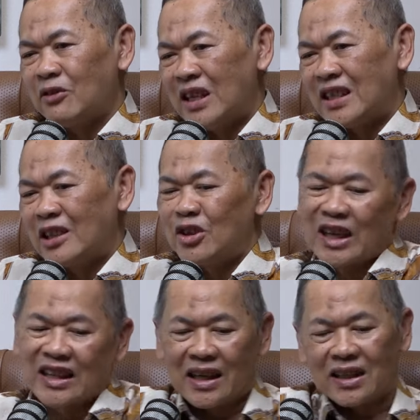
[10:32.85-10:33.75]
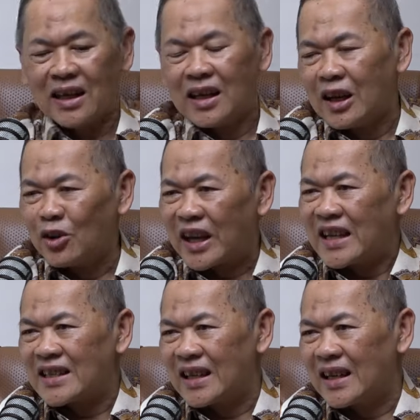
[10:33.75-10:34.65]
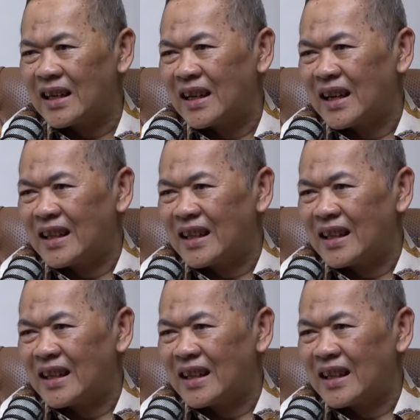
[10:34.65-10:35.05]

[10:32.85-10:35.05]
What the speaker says: waste into central location,